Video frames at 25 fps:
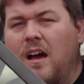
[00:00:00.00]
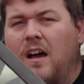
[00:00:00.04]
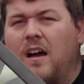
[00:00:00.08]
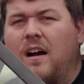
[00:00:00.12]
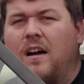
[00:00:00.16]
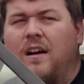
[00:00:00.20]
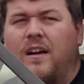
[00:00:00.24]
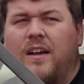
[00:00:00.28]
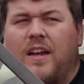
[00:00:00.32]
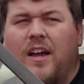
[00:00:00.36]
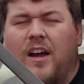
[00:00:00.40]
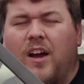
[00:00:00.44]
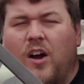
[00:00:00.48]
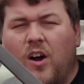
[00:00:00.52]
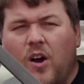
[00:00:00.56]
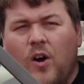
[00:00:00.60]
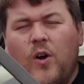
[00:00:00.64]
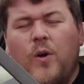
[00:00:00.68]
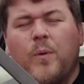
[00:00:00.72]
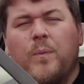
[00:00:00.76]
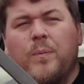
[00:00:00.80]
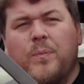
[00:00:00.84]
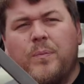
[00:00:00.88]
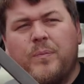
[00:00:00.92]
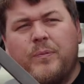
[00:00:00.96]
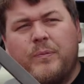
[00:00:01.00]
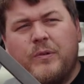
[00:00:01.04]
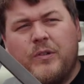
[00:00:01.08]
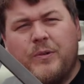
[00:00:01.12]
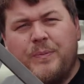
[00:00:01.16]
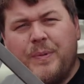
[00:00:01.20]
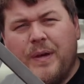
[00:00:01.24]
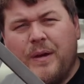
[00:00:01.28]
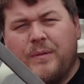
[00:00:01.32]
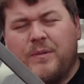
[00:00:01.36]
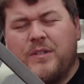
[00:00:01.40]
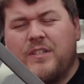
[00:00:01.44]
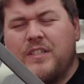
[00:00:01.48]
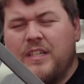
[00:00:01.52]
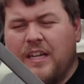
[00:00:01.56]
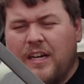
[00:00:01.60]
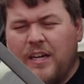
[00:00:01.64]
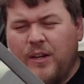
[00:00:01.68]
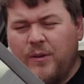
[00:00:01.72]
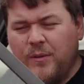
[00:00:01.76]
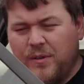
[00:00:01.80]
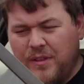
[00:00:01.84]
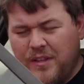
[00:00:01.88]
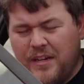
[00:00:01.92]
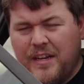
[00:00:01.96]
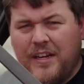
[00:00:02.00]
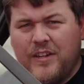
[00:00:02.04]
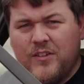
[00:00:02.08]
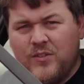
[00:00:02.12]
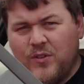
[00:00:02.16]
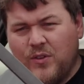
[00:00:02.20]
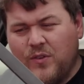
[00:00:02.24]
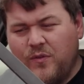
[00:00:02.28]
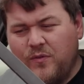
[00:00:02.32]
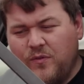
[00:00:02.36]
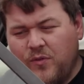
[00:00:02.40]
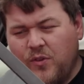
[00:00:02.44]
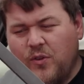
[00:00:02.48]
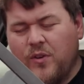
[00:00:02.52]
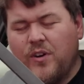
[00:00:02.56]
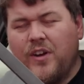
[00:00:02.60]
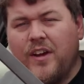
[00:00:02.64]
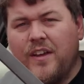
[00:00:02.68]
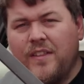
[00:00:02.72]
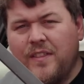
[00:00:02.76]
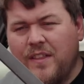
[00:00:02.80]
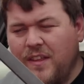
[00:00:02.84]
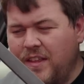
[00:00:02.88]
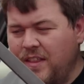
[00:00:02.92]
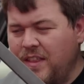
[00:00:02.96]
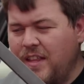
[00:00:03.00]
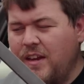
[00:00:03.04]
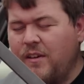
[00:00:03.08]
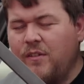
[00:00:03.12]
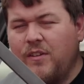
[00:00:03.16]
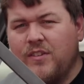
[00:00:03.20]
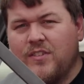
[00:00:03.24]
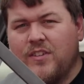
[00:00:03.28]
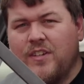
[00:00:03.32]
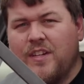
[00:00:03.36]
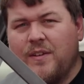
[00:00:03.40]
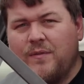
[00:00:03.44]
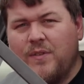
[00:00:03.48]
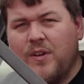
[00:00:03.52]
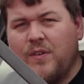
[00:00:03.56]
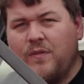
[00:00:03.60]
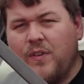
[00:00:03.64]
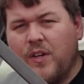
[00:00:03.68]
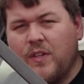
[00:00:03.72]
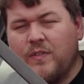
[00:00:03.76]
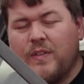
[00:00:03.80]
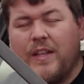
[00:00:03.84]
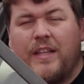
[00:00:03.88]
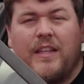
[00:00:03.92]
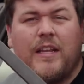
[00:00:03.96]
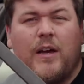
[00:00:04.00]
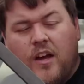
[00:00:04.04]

I hope to be able to tell you in the next sort of fortnight that there is a definite fix for that.